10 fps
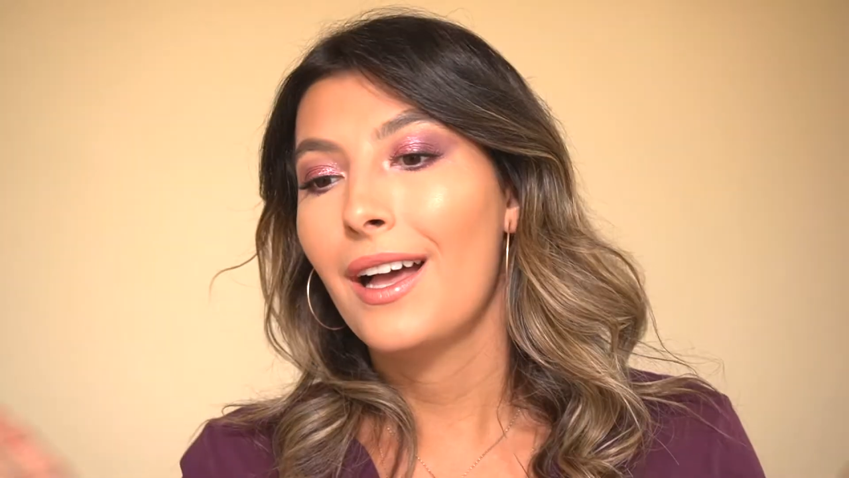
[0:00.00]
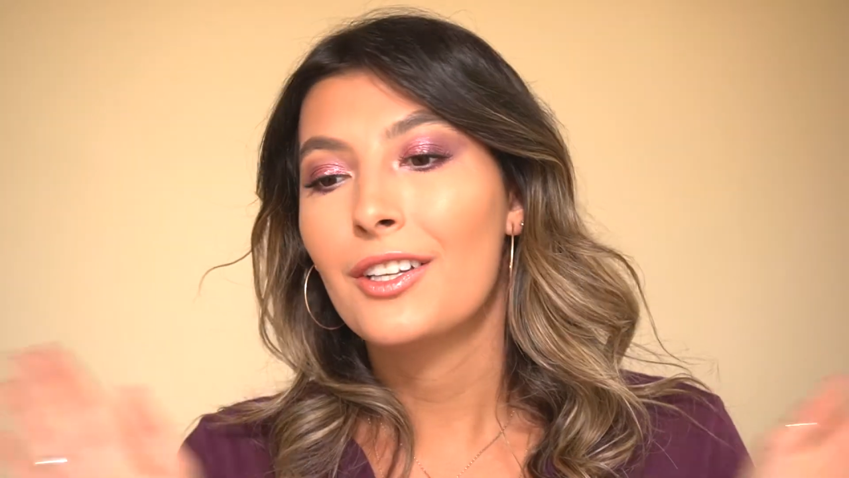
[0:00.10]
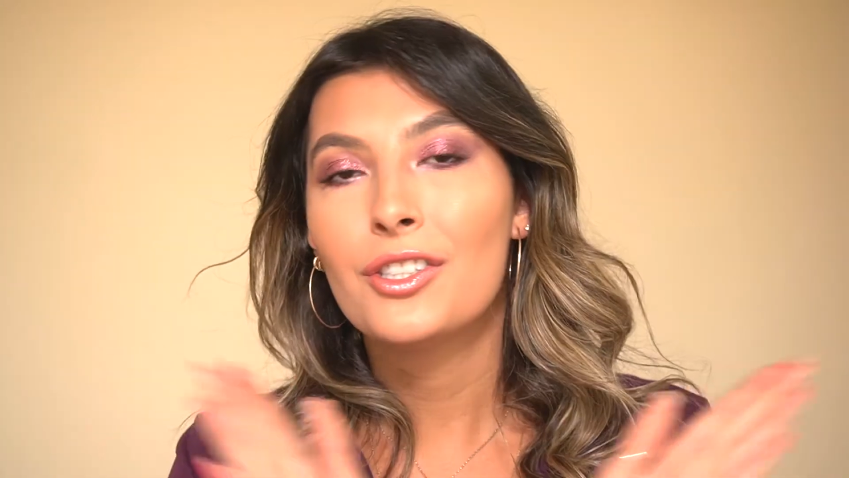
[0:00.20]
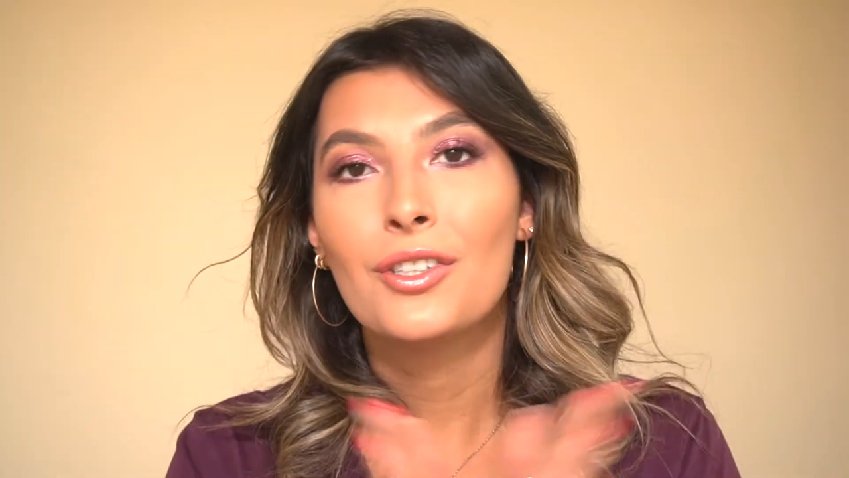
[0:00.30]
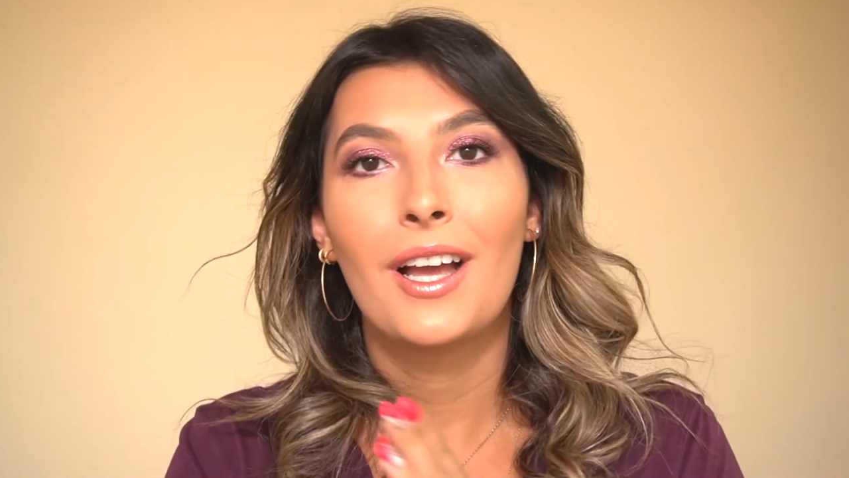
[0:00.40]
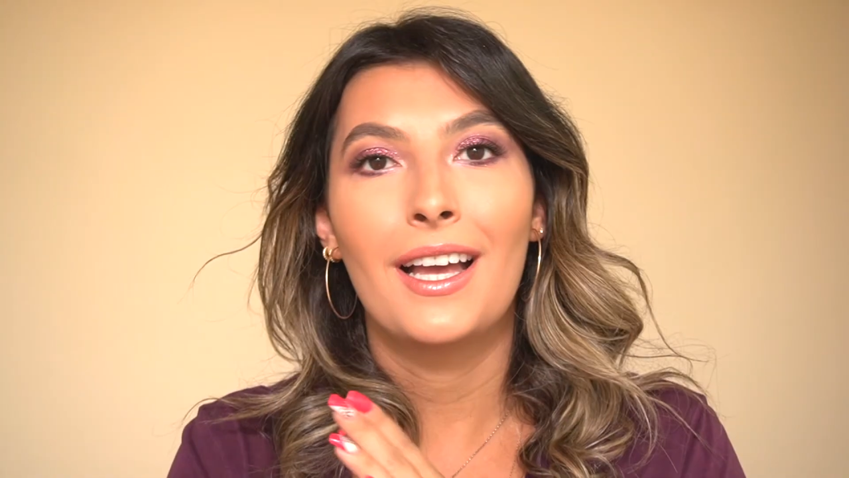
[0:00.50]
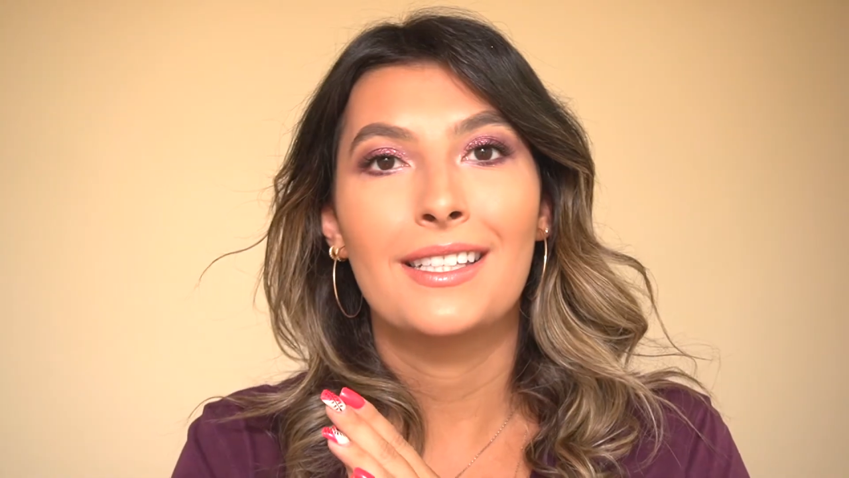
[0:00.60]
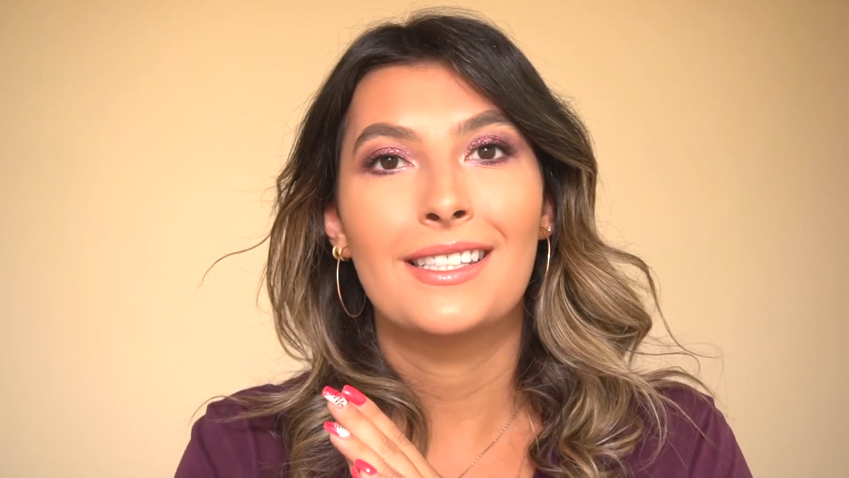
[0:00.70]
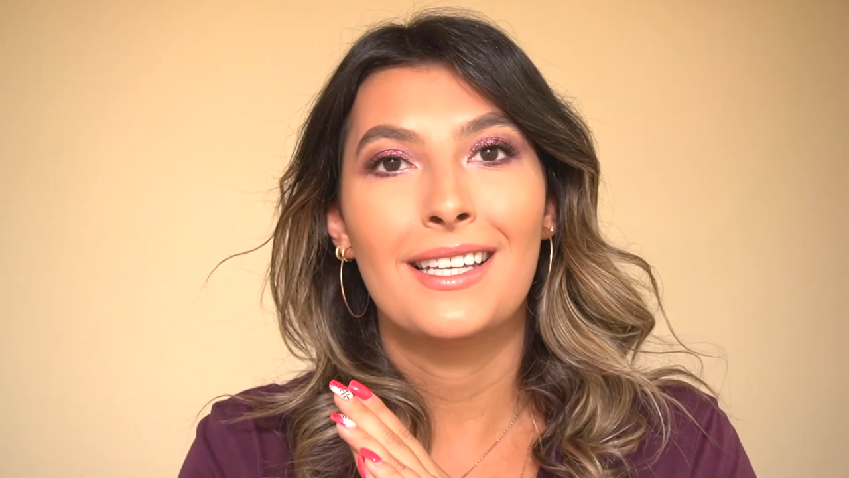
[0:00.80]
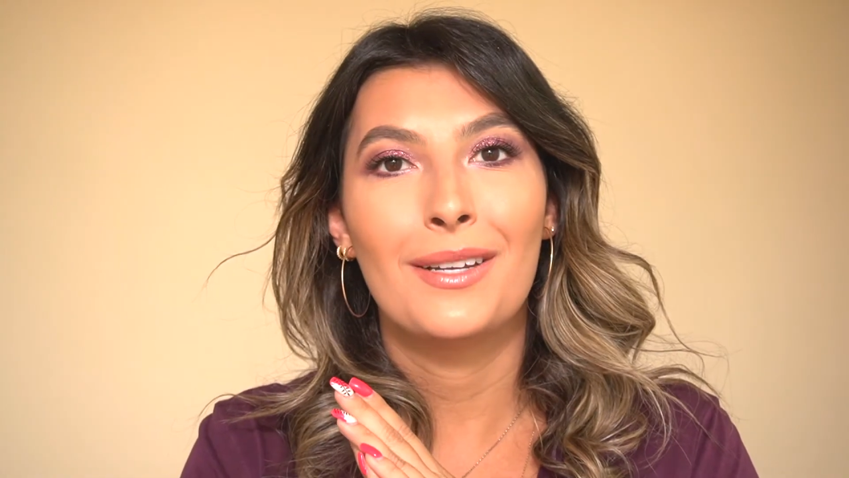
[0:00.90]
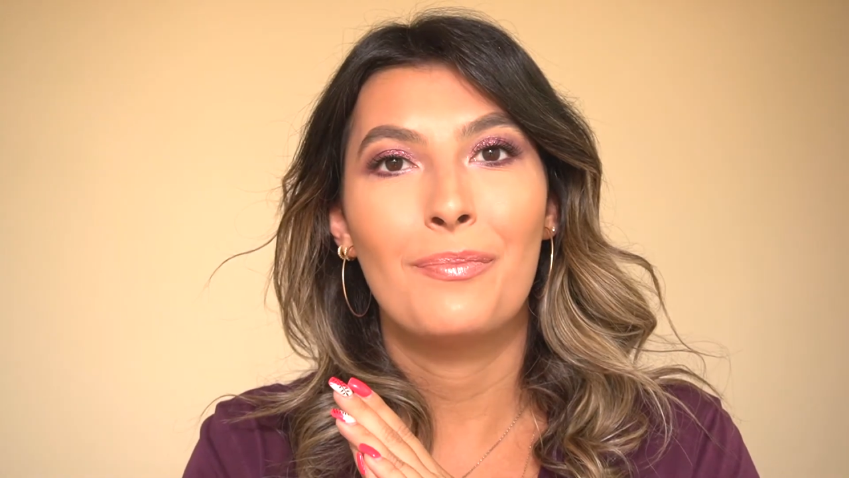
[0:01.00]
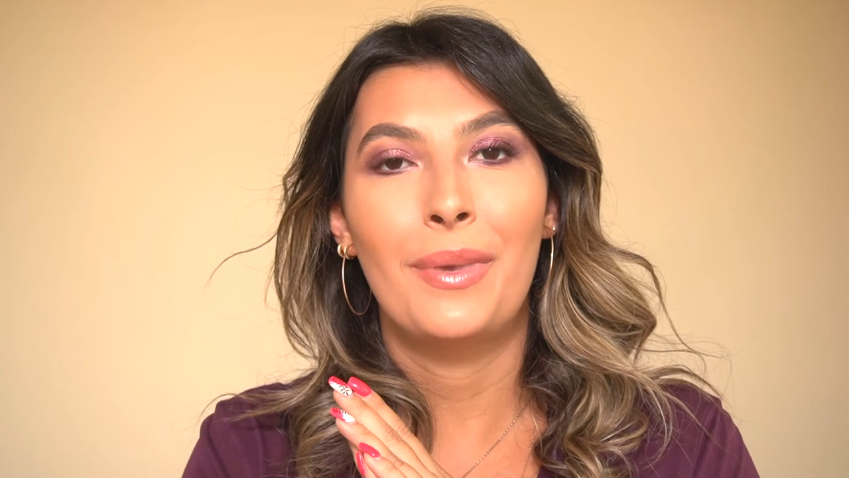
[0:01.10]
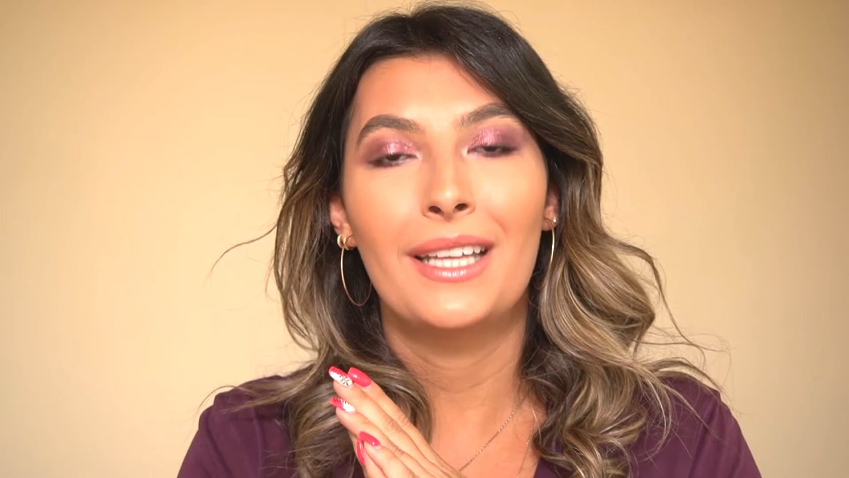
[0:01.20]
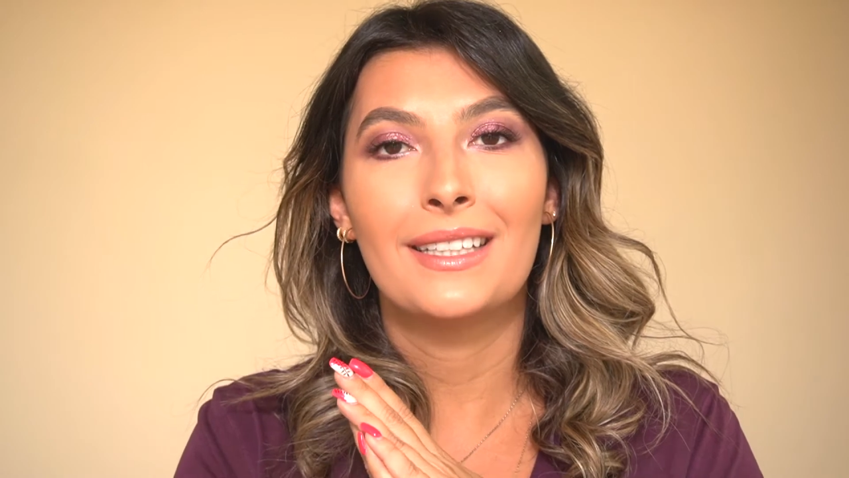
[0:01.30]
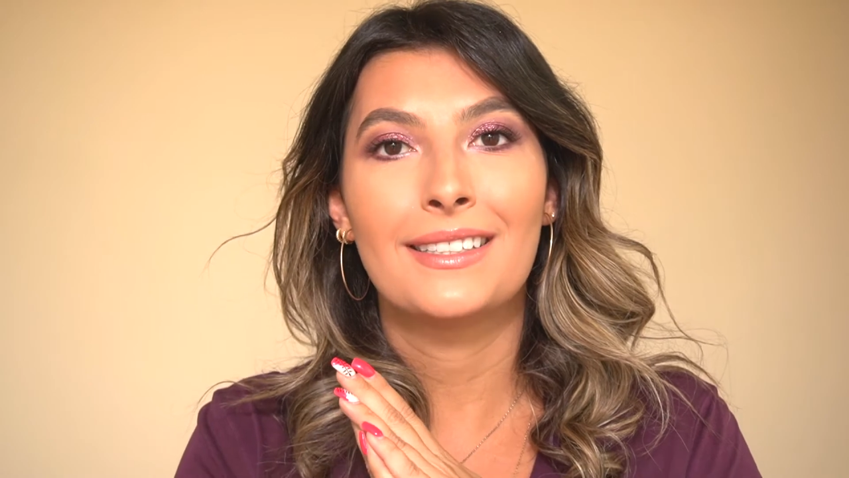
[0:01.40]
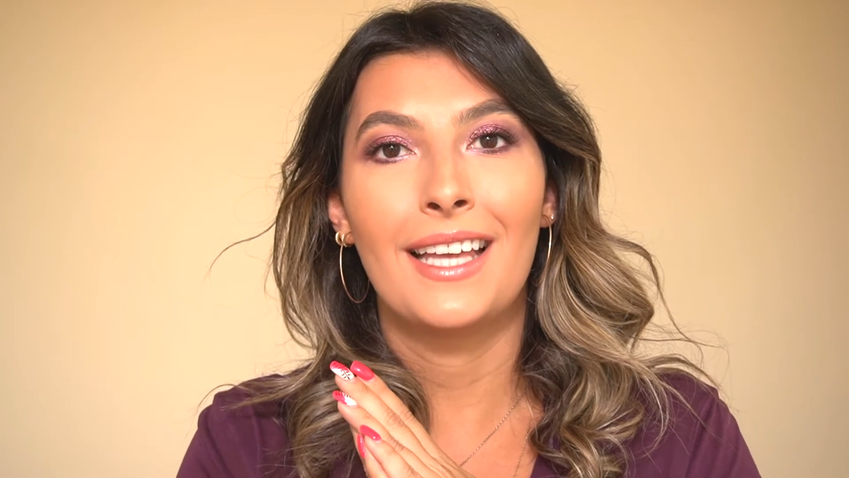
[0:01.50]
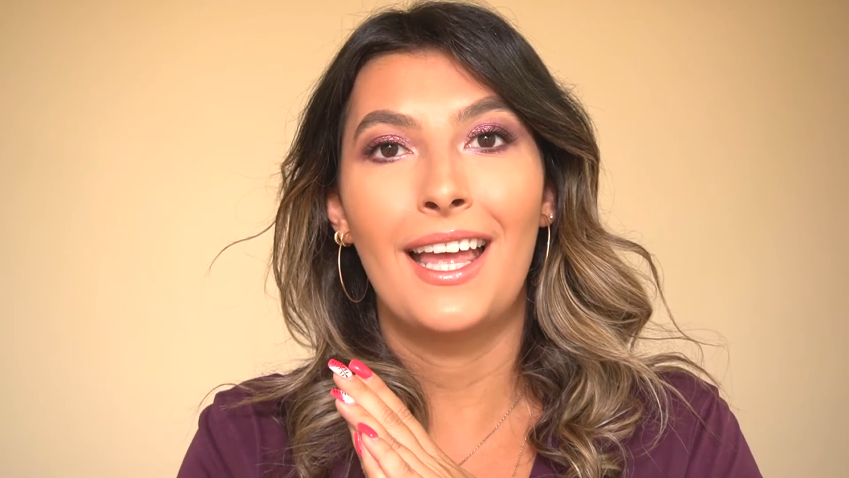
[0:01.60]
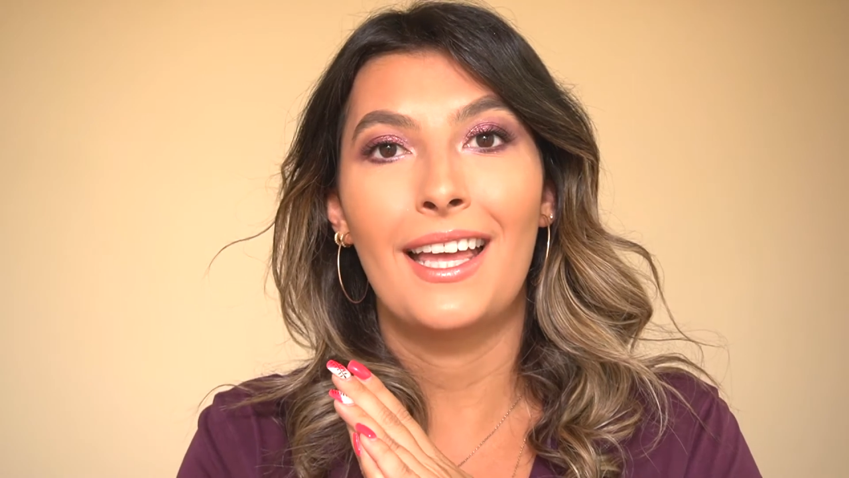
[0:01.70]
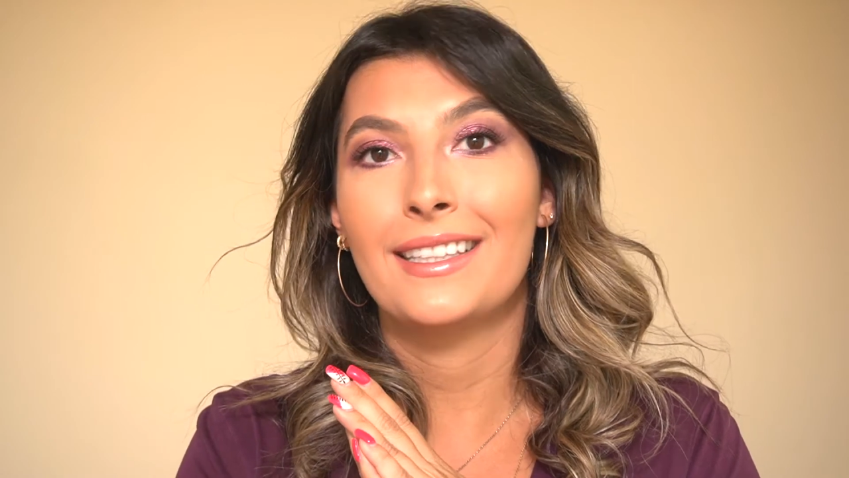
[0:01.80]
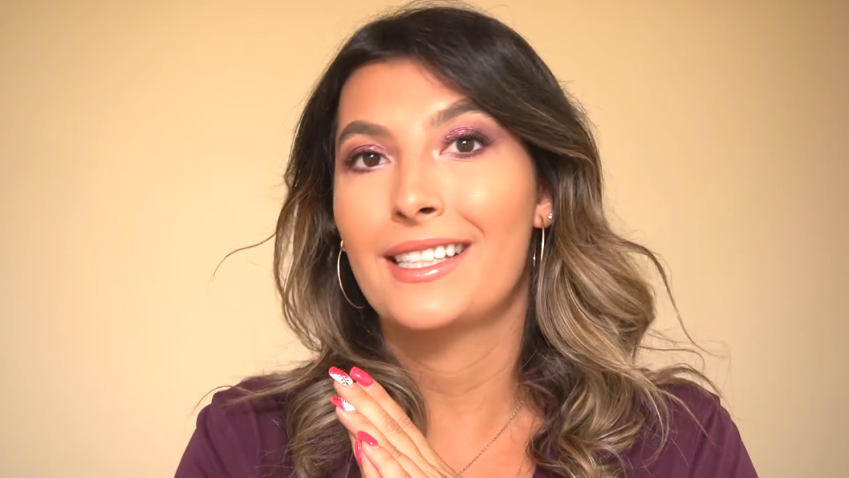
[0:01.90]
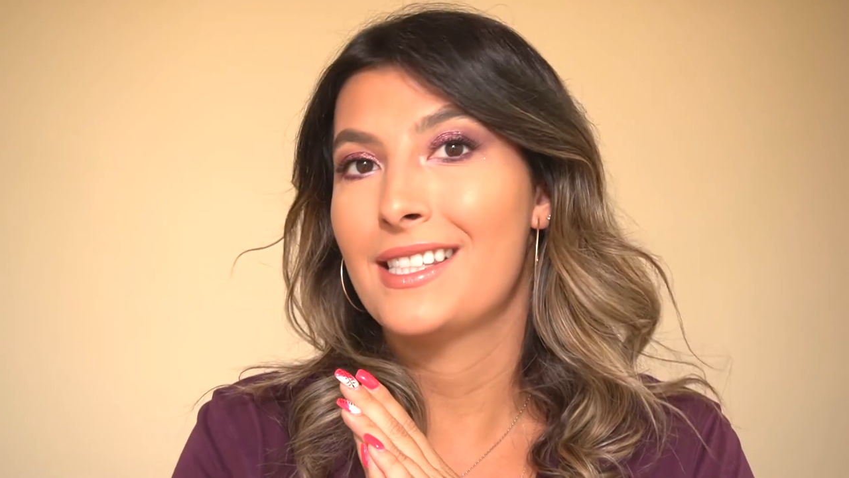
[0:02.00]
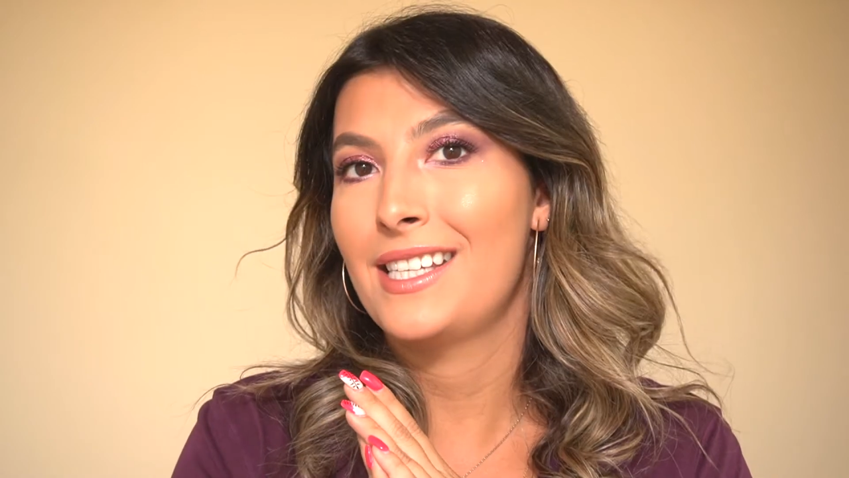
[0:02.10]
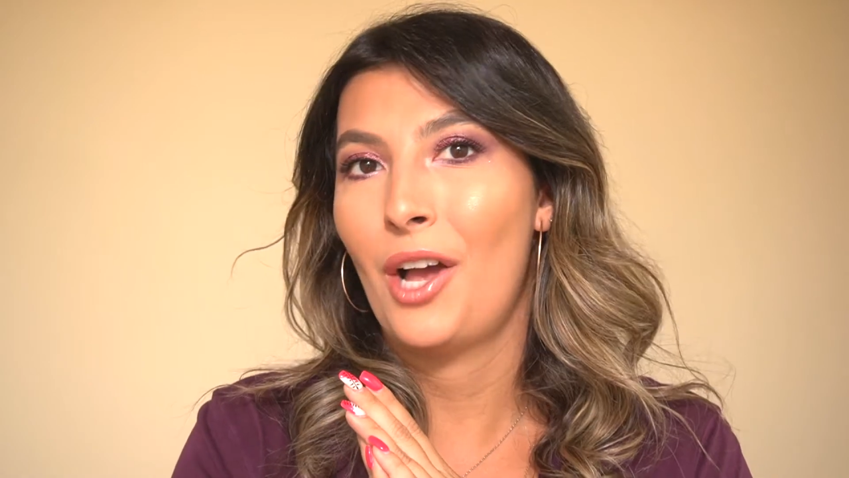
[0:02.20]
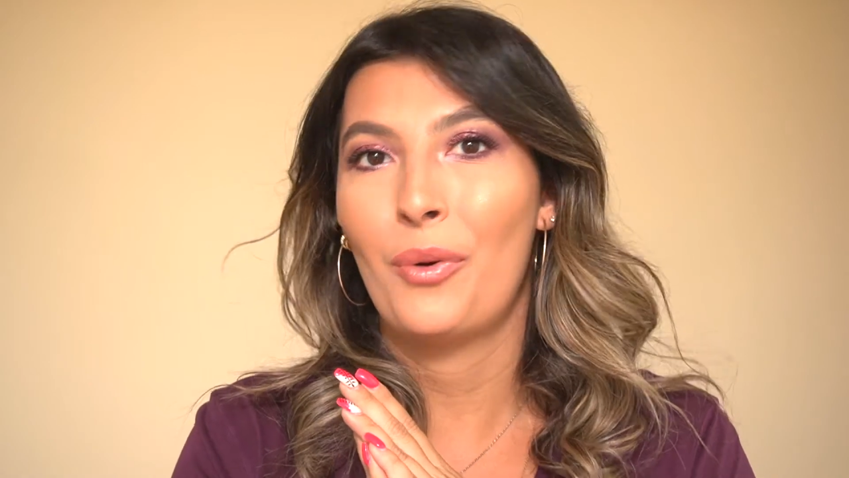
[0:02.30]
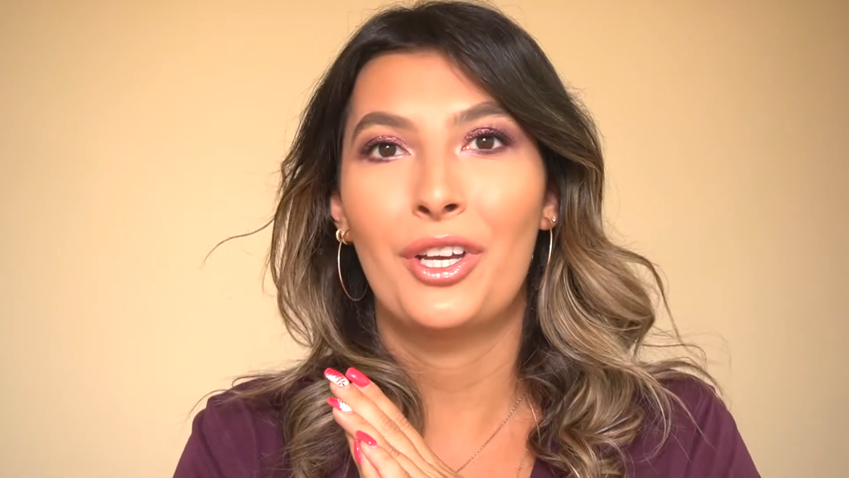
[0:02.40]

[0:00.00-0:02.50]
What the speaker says: I'll see you guys in a bit and let's see how it